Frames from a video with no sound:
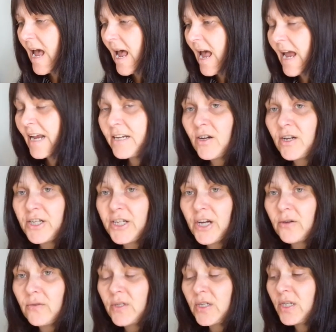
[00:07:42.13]
And I
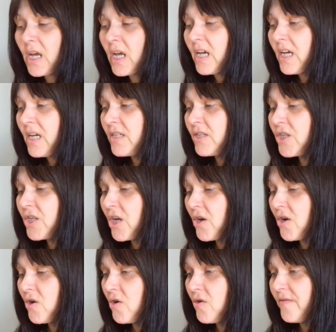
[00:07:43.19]
don't.
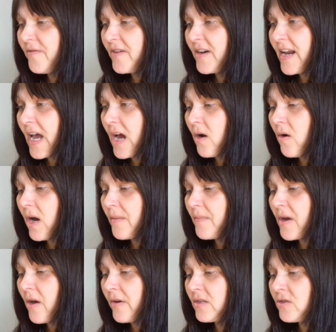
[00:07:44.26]
So for now
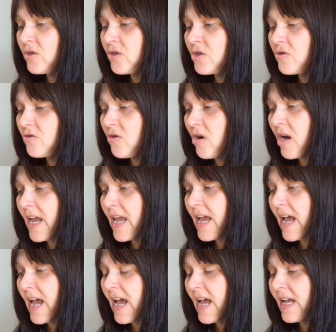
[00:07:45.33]
I'm going to try
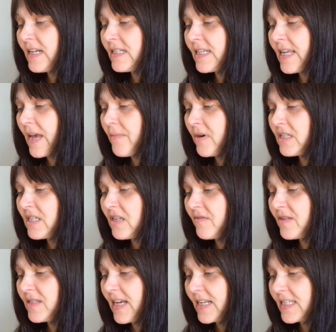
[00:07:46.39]
and get myself
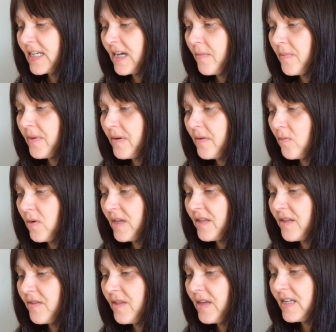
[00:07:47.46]
set up
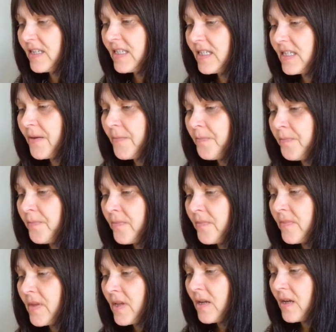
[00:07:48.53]
with this
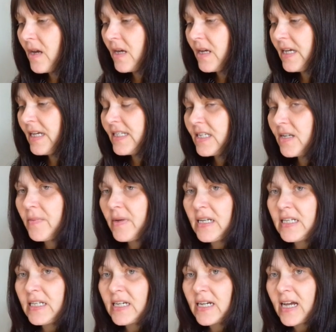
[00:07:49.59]

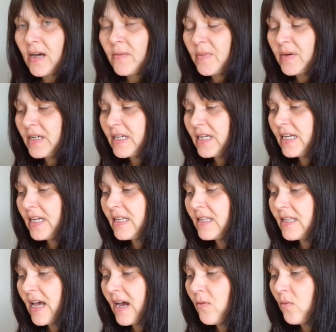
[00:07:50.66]
intermediate company
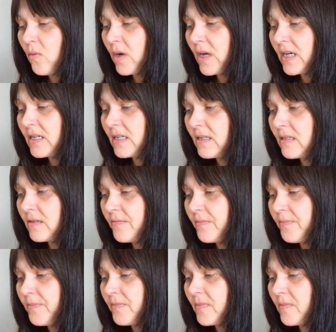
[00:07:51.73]
that will
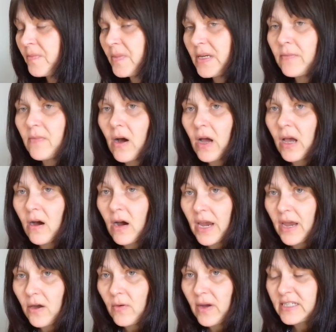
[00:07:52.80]
be my
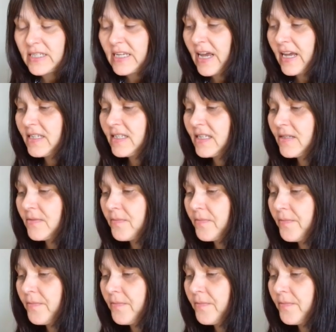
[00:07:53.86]
IOSS.